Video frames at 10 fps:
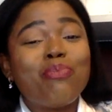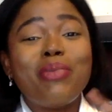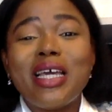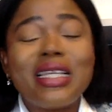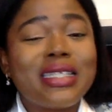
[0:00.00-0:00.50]

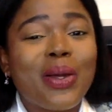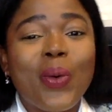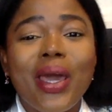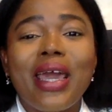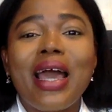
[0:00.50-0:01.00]
basic
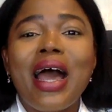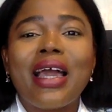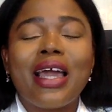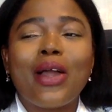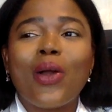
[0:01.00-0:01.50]
way I
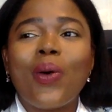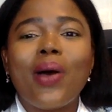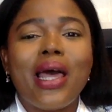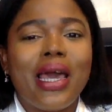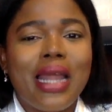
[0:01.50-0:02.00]
can go
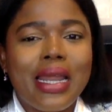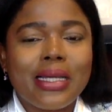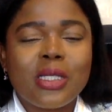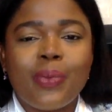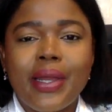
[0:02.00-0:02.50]
ahead and
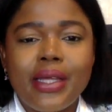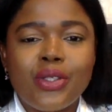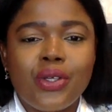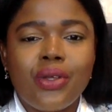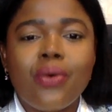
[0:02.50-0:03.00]
explain it
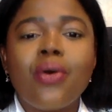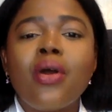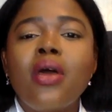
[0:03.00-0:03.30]
to you.